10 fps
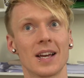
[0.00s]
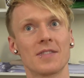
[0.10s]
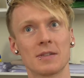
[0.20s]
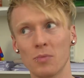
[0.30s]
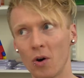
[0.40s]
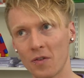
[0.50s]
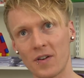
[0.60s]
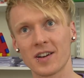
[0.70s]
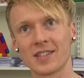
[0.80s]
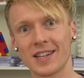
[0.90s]
If there's more
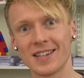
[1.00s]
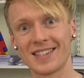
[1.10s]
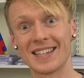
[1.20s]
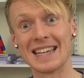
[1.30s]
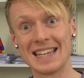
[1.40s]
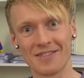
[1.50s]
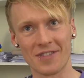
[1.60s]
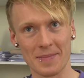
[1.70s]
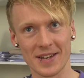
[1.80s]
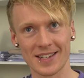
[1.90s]
foxes to eat the
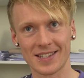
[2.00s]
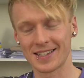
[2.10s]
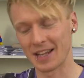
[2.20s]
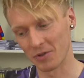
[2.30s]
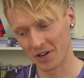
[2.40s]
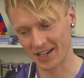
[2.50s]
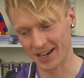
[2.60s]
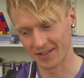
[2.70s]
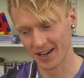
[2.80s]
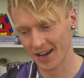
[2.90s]
rabbits, they will go
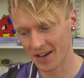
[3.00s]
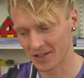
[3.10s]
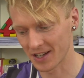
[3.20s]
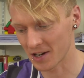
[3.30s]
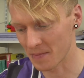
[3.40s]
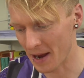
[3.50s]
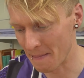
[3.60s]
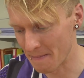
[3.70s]
down. So that's going to be a